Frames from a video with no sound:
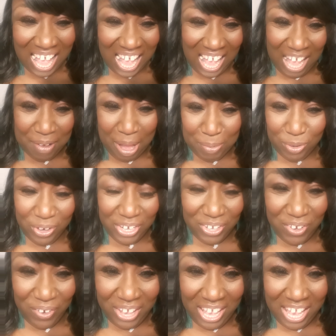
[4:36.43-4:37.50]
I'm going to
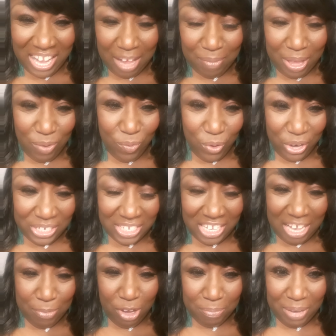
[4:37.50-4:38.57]
go ahead. I'm at work today.
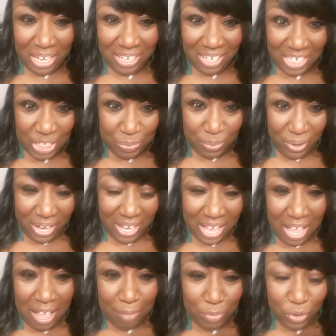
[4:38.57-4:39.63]
I'm on my lunch break.
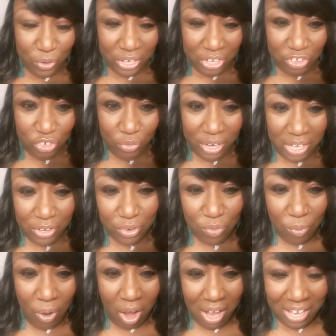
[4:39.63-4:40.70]
I'm going to enjoy a little
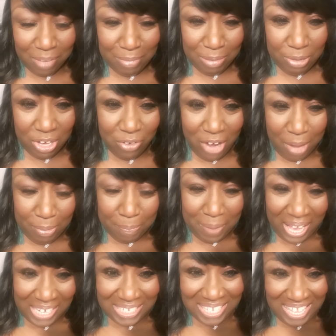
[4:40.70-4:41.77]
walk and maybe grab a
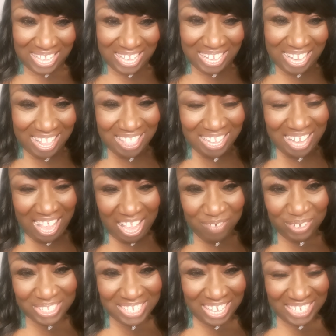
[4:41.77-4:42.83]
bite to eat. And then I
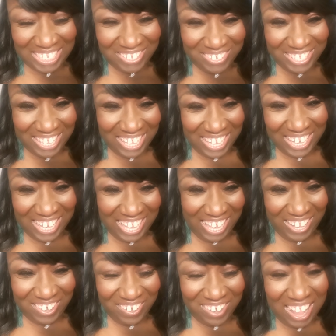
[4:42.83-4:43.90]
will talk to you again
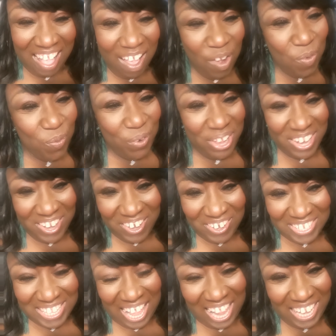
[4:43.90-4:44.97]
later.
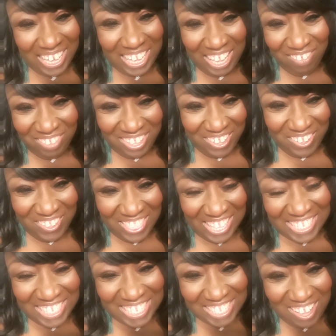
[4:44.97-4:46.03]
Winners, I love you.
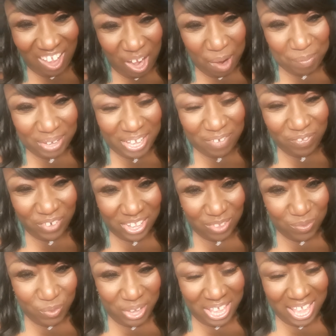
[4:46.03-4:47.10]
This is Carm-Lynn for the
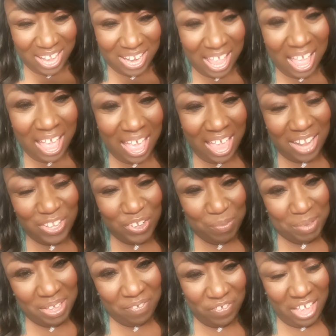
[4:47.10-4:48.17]
win. And do
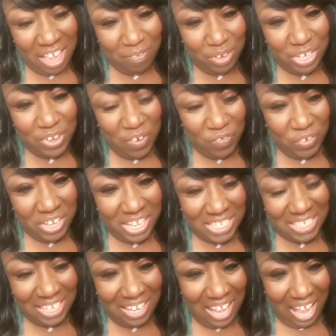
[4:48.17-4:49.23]
me a favor. Don't forget
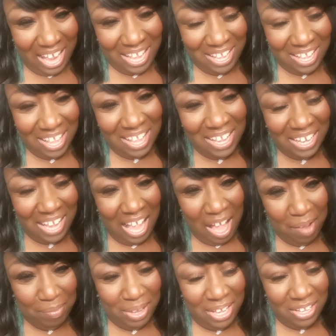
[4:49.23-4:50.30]
to like,
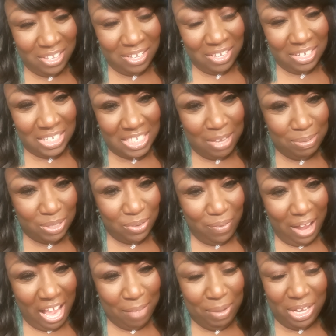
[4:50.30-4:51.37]
comment,
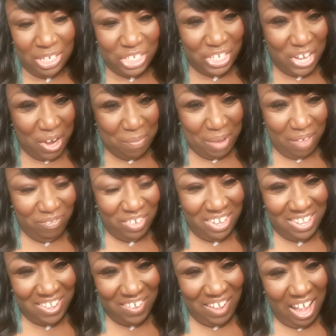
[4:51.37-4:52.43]
subscribe and share my
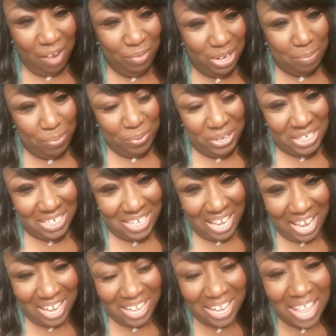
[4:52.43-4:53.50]
video. I would
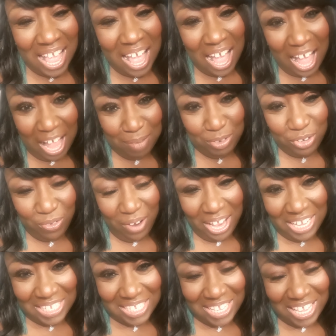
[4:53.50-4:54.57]
appreciate it. I'm
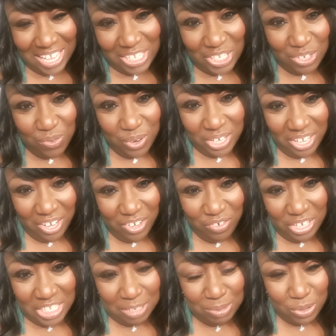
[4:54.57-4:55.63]
trying to get to
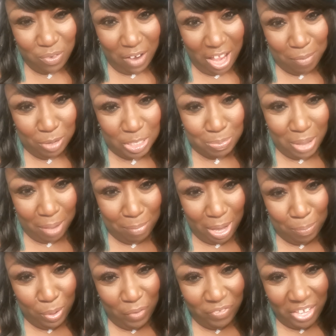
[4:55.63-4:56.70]
100 subscribers by
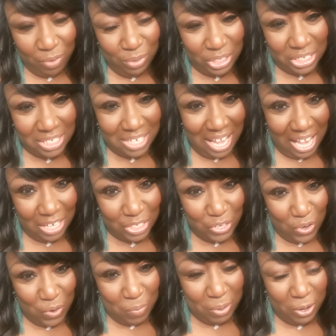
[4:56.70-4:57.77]
my birthday, which is in
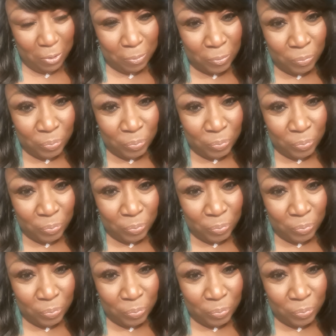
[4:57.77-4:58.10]
October.